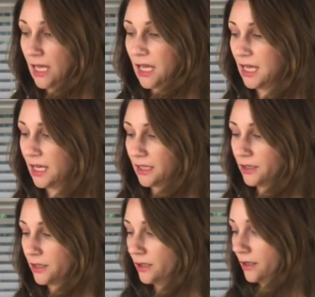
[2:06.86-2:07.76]
And
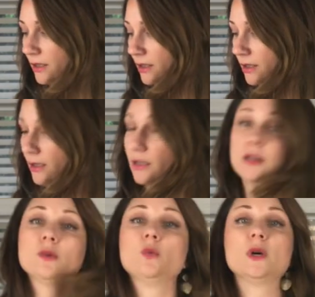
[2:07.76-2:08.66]

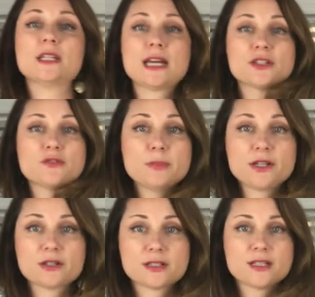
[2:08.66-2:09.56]
1 dash of
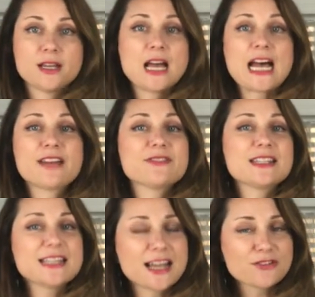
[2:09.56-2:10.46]
bitters. I've
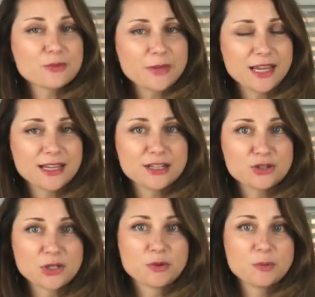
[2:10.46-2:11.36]
never made a
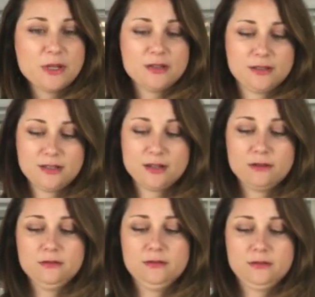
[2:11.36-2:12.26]
drink with bitters, so.